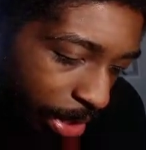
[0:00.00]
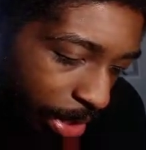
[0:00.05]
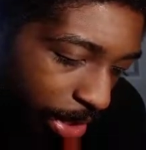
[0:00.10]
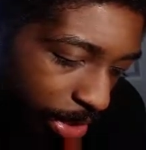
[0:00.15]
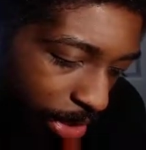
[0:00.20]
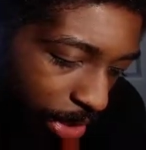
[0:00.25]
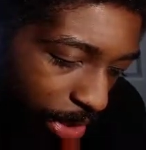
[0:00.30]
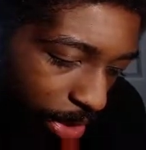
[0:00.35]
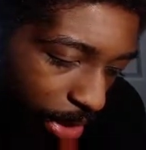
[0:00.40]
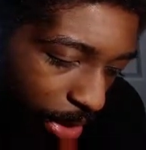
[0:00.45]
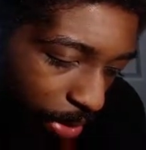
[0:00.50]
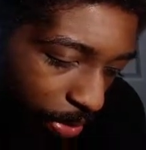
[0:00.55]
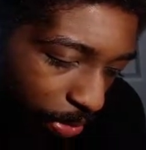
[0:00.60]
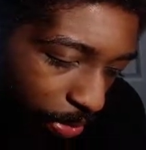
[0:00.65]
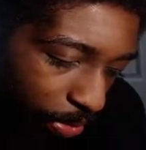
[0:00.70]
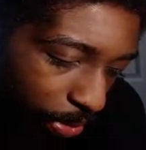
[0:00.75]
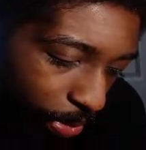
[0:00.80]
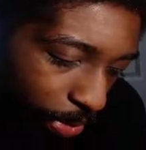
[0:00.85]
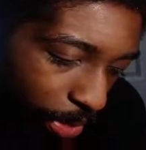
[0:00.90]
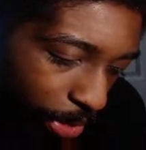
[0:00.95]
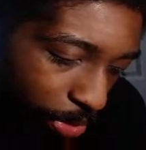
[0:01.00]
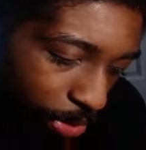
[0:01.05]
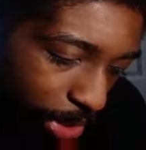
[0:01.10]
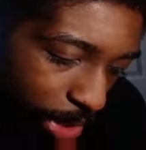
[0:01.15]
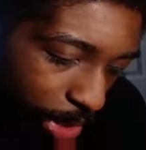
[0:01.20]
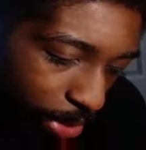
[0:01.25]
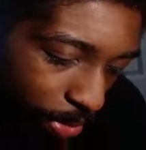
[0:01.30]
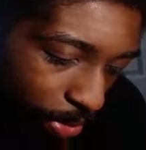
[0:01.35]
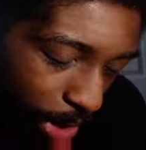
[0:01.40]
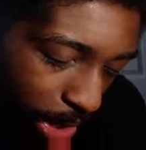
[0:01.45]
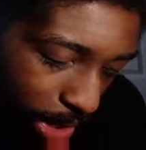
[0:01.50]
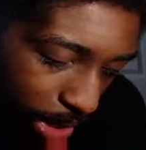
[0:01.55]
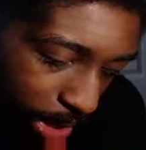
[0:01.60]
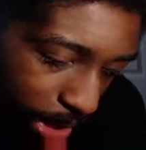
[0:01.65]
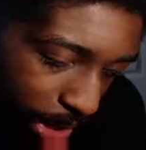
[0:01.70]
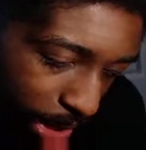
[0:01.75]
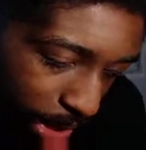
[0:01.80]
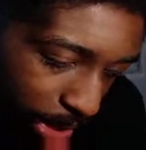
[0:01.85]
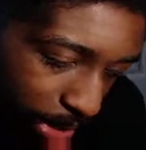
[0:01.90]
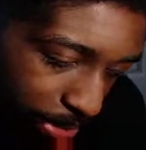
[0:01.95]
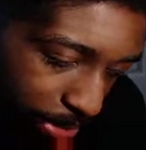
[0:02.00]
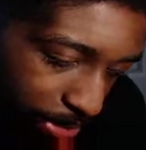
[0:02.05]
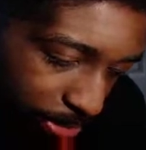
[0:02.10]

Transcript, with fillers: So I low key want to get